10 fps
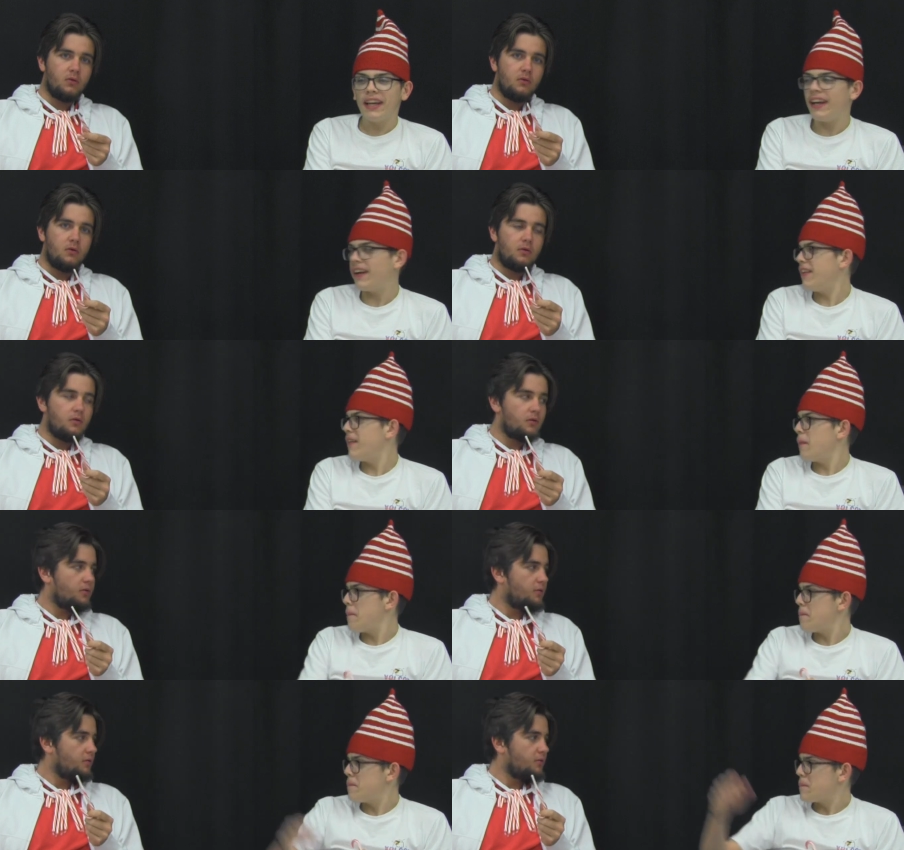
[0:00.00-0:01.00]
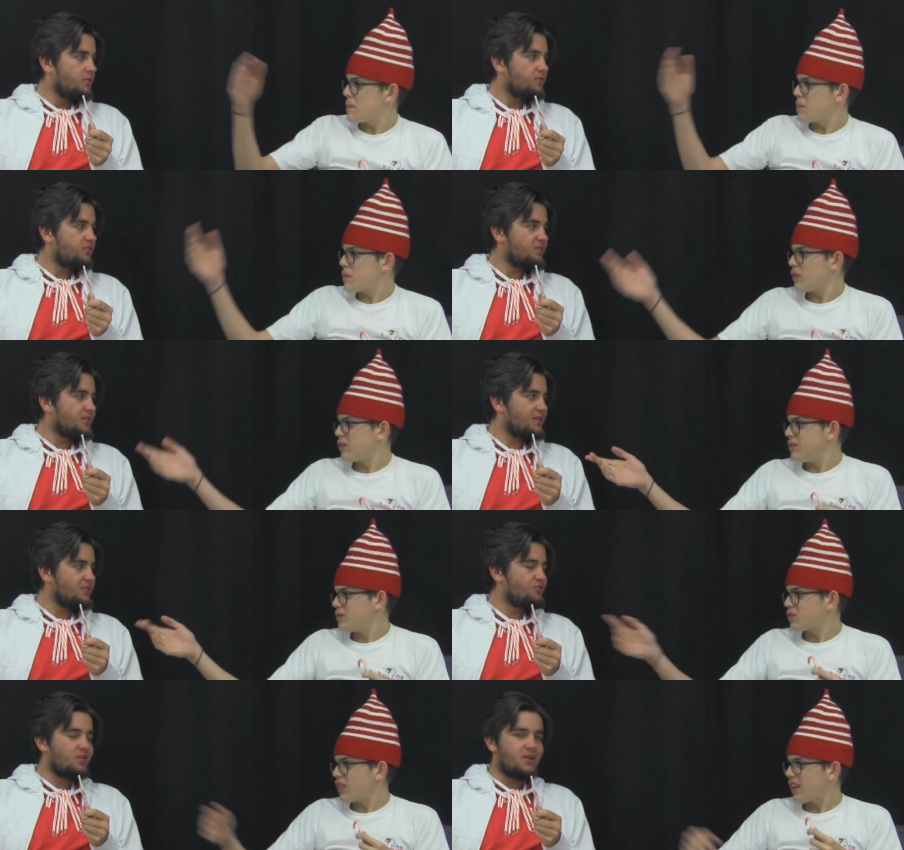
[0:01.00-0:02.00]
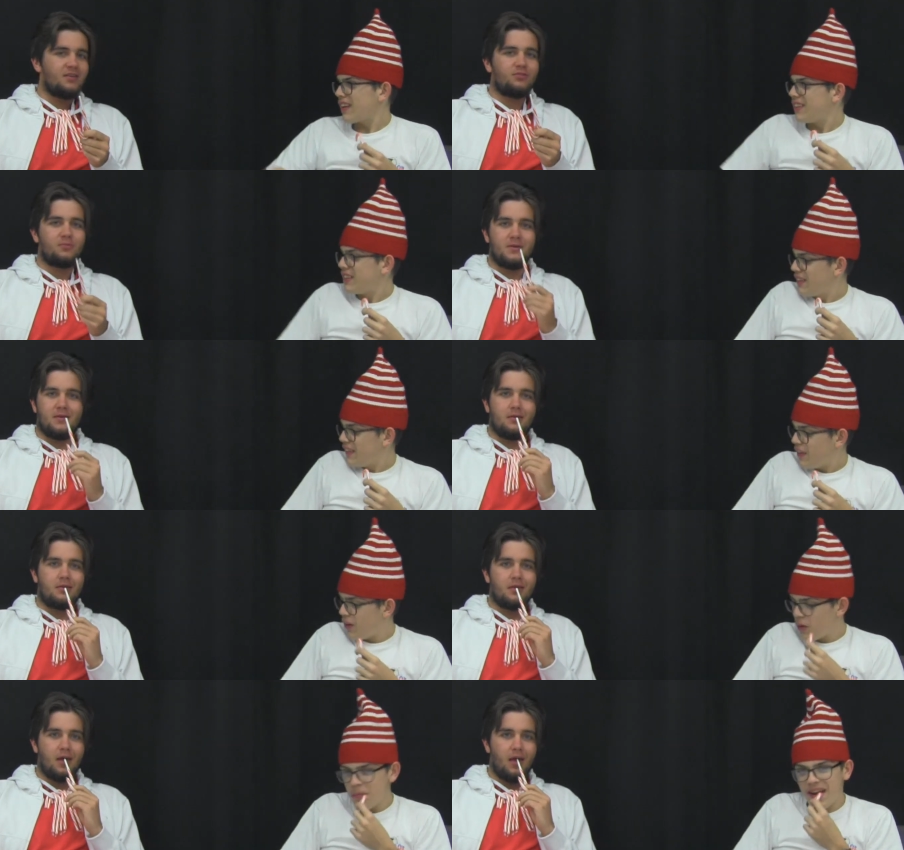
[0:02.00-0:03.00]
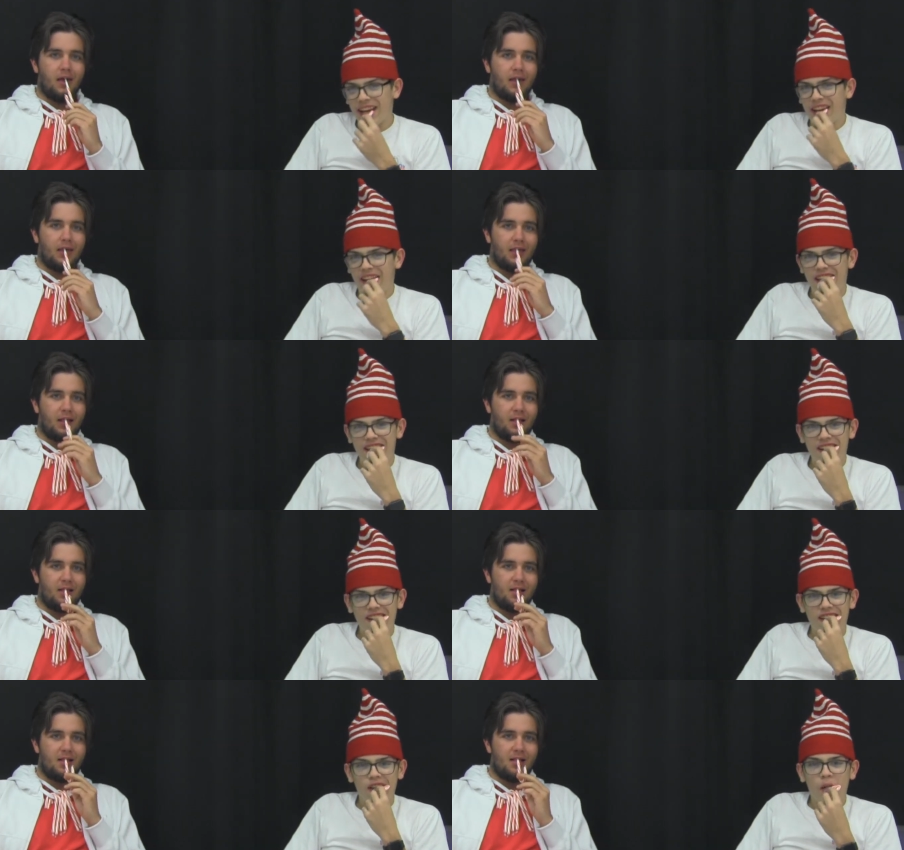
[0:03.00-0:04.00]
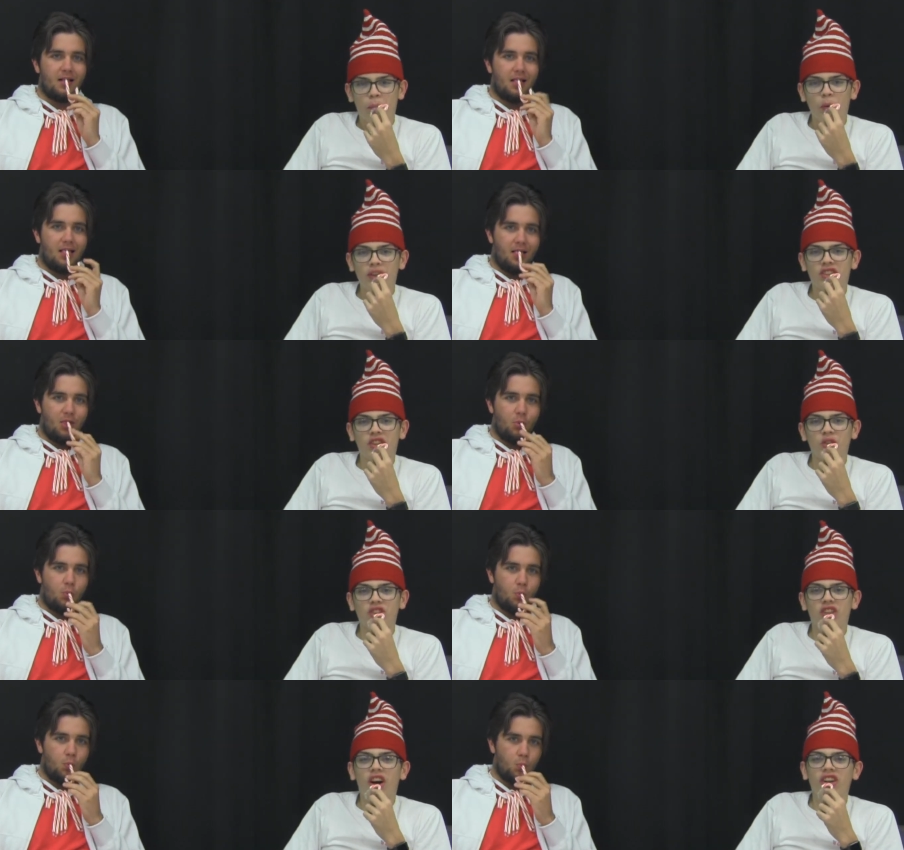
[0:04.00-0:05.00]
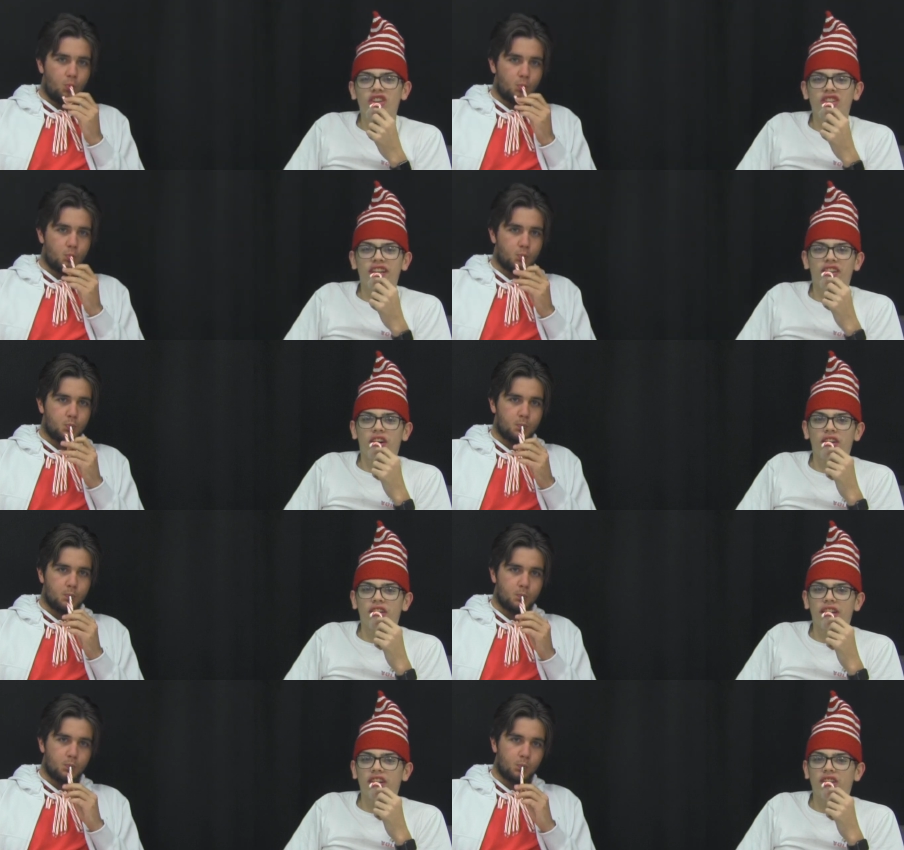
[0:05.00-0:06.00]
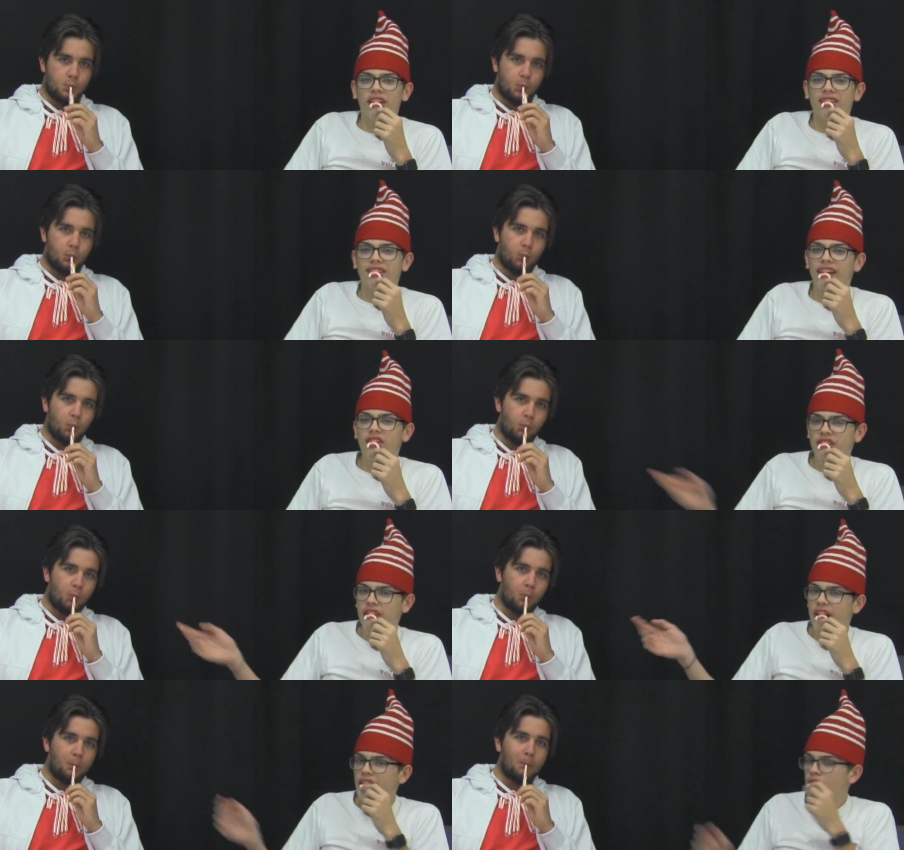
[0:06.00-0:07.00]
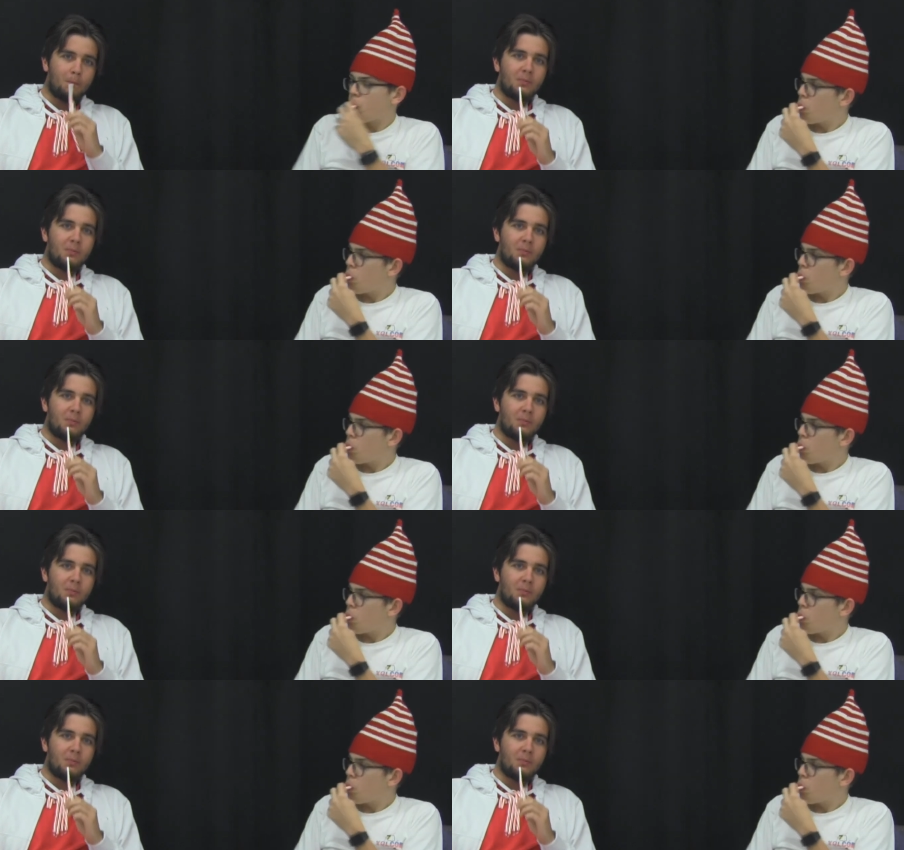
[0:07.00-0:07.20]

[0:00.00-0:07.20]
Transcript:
Speaker 1: and C.J. Smith. Oh, man. Boys and girls soccer take on the Land O'Lakes Gators tonight.